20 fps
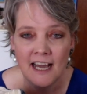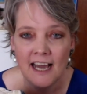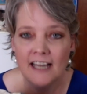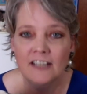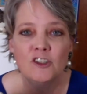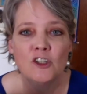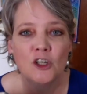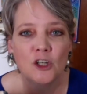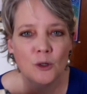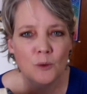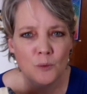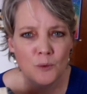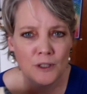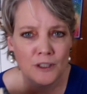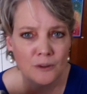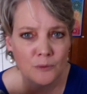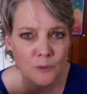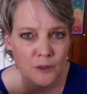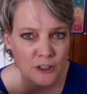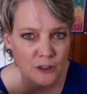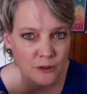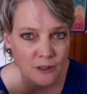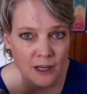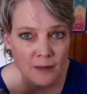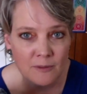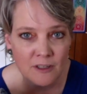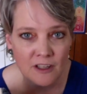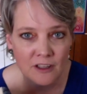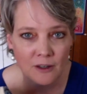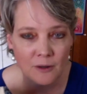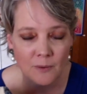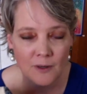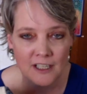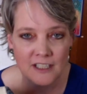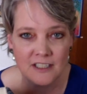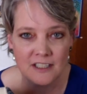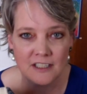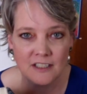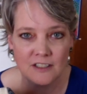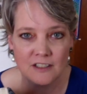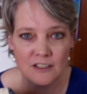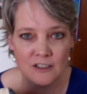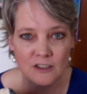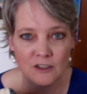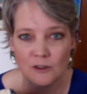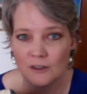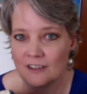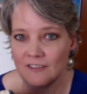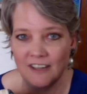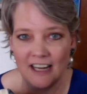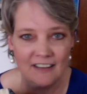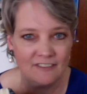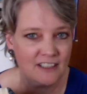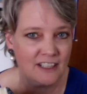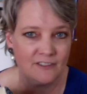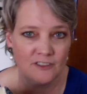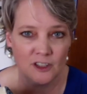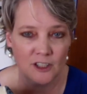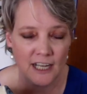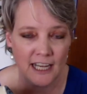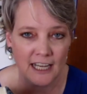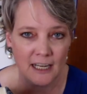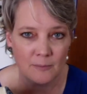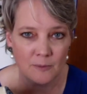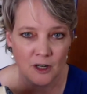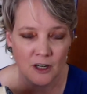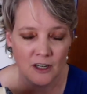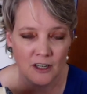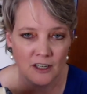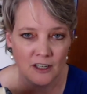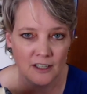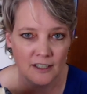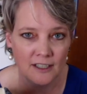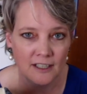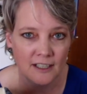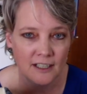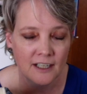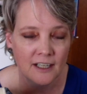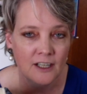And you know, when, when you come to the Oasis, you don't even have to have your camera on.